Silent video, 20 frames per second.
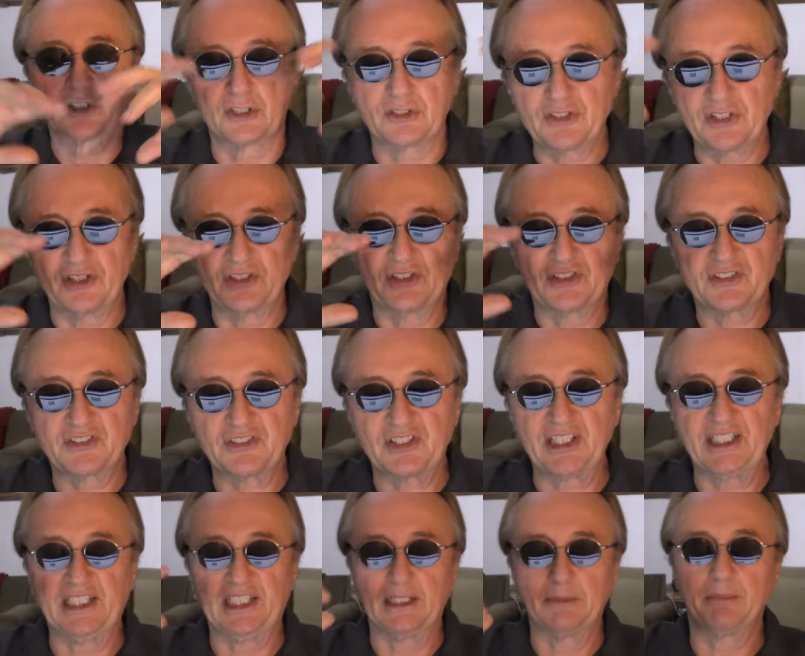turns into
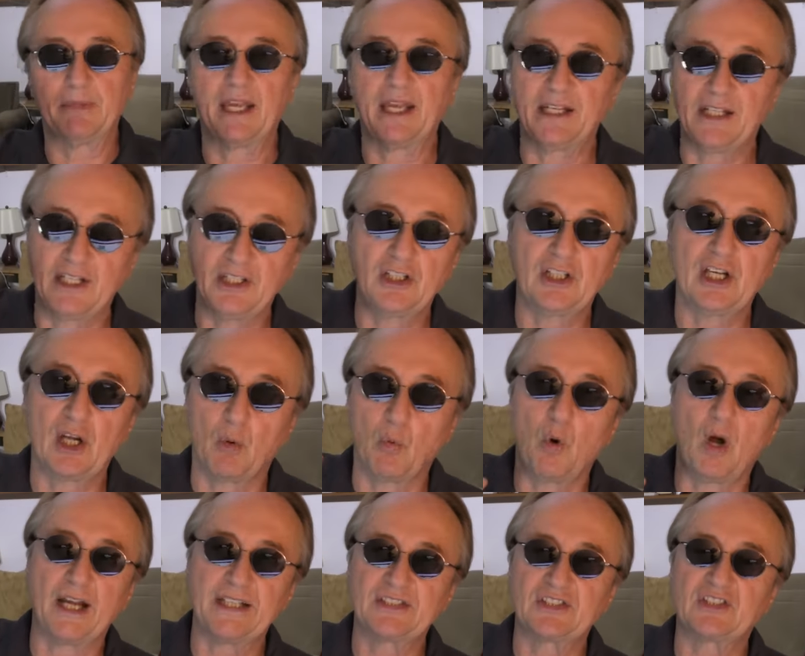steam, and then you get
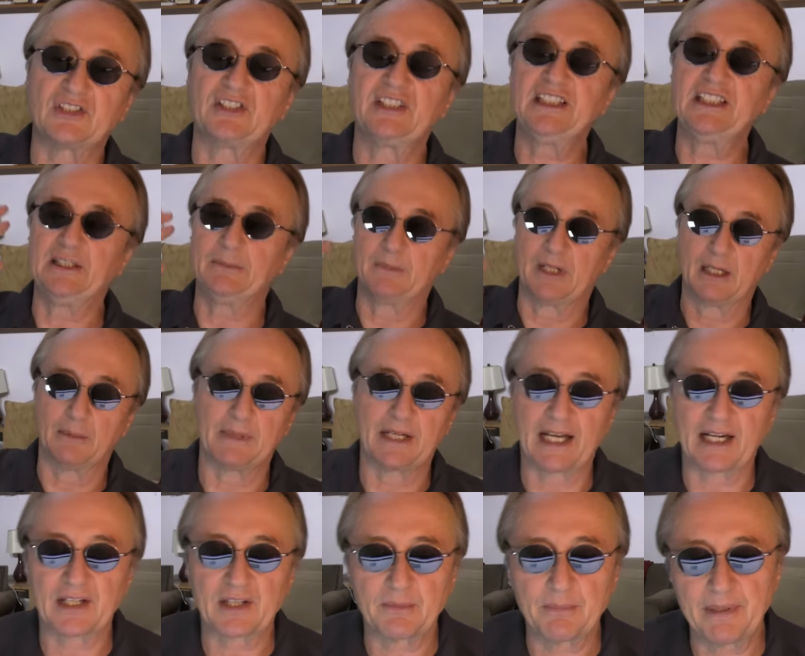white steam coming
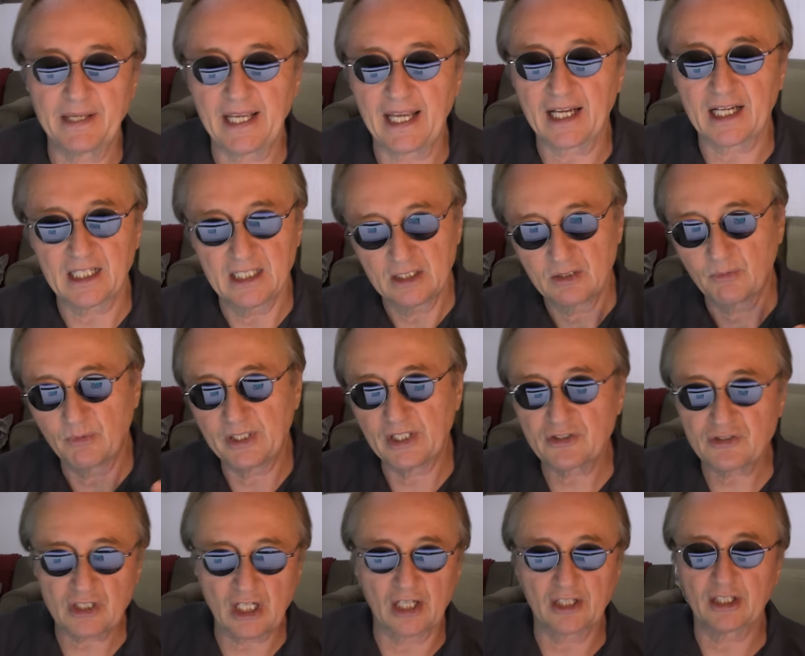out of the back when you
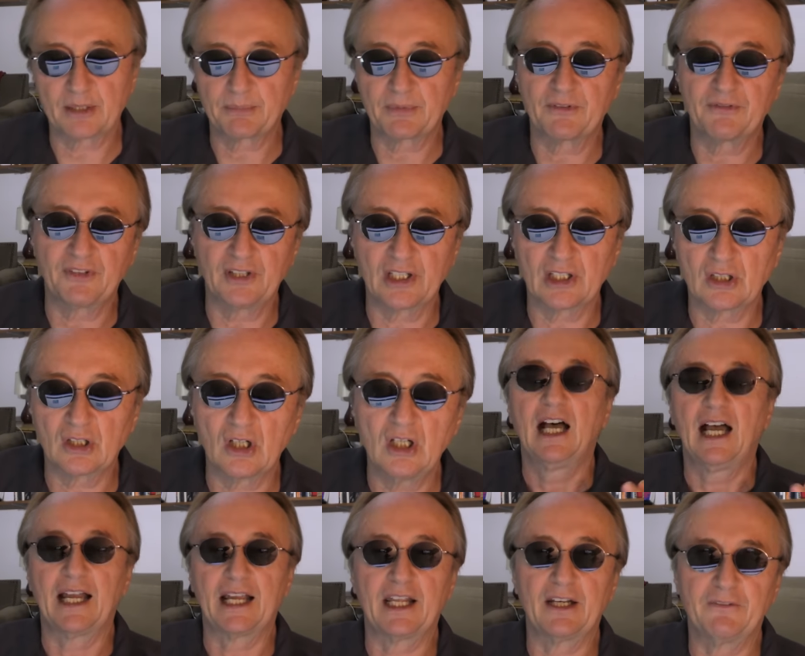start up the vehicle.
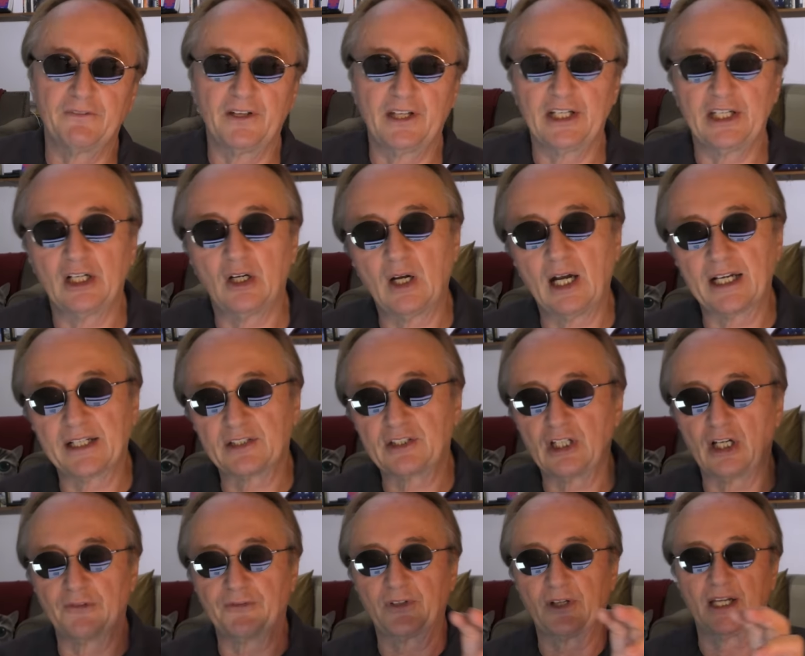I got a video how to
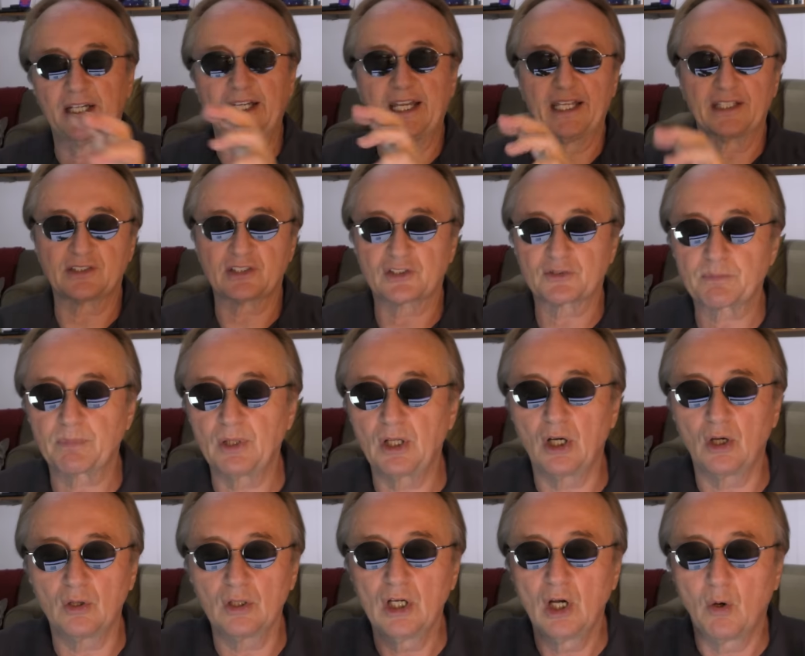tell if your head gasket's
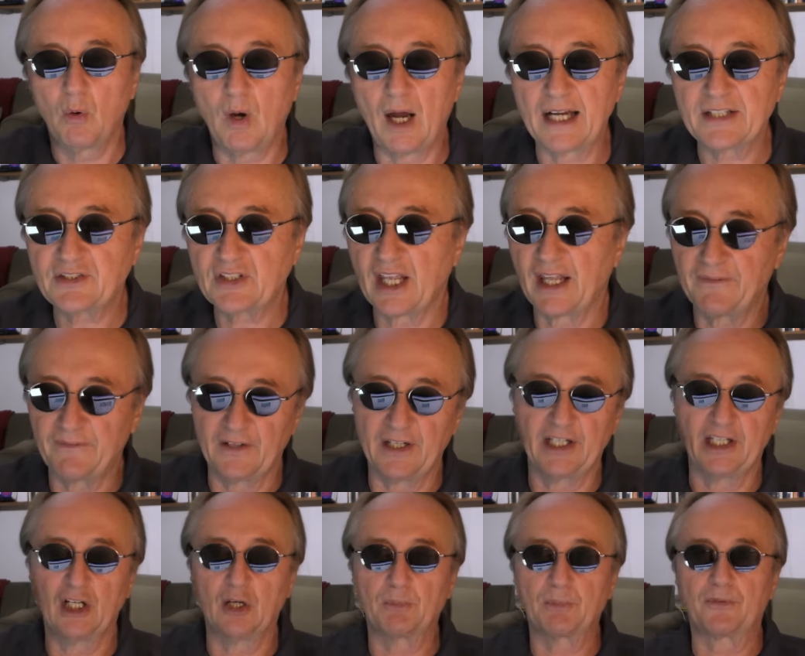blown. Watch that
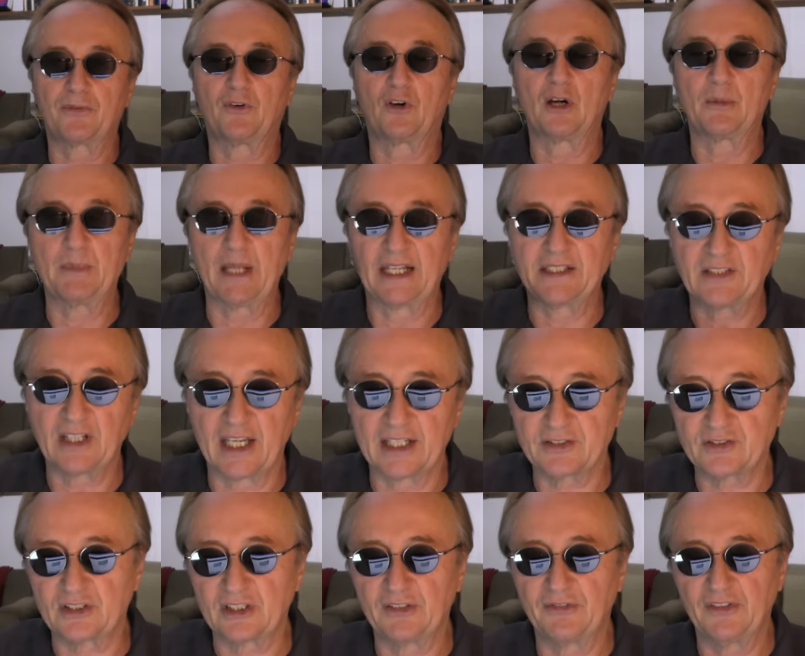video, perform that
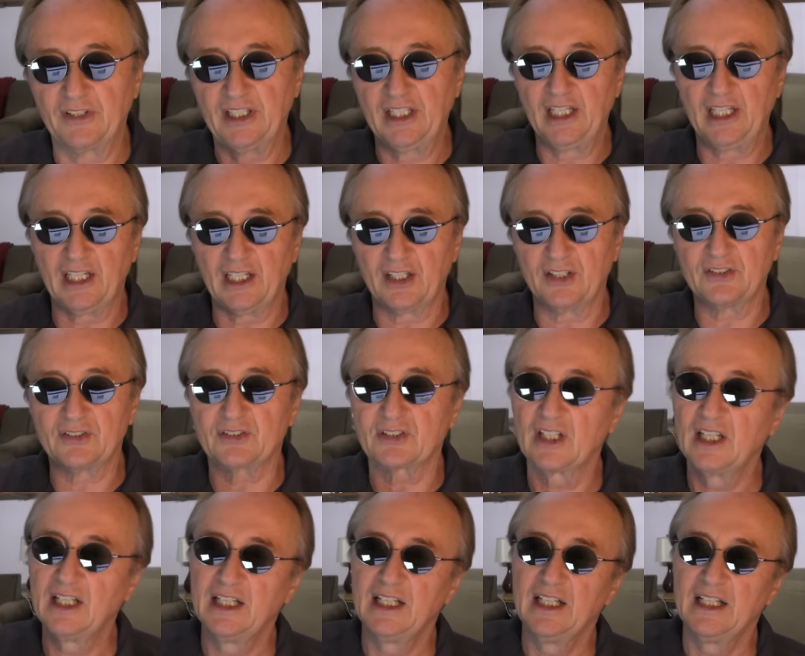test. If it is,
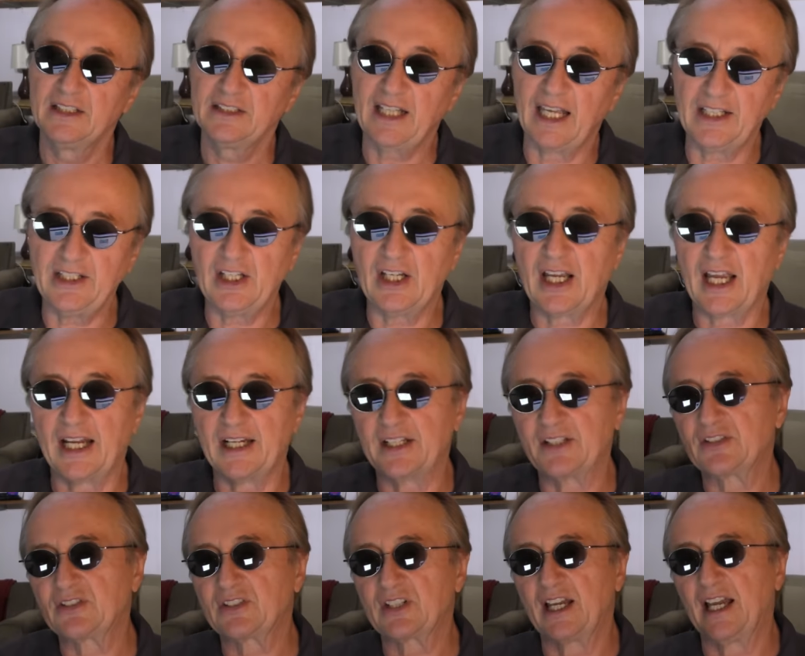then you got to
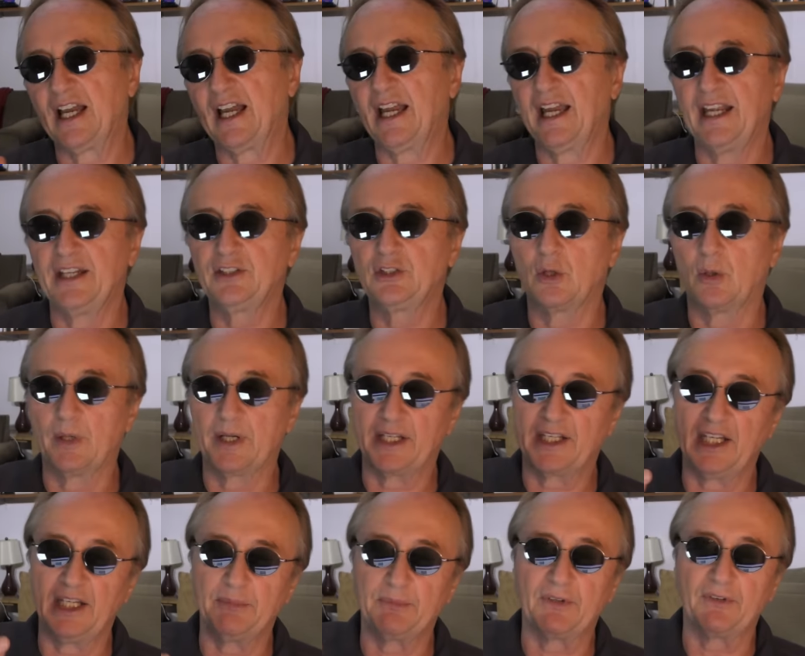decide, do you want to
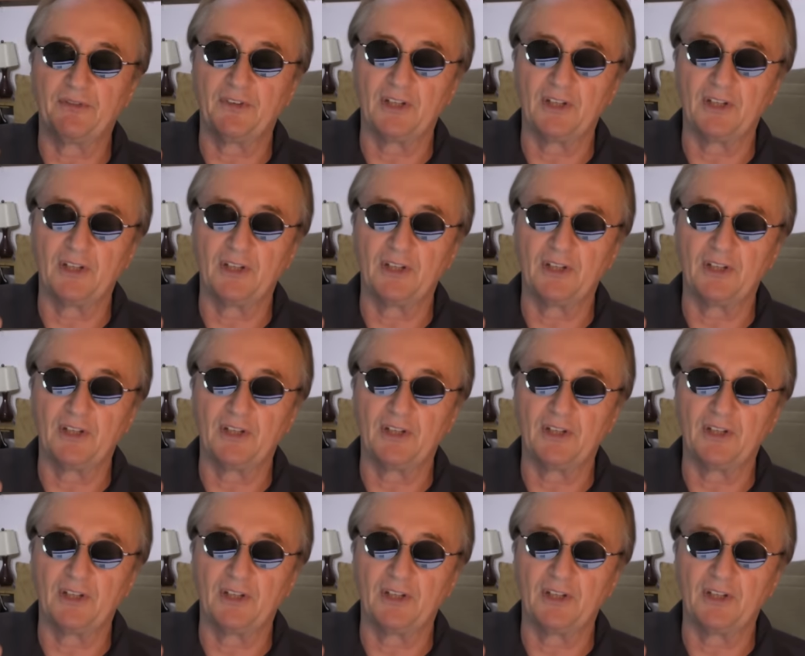keep the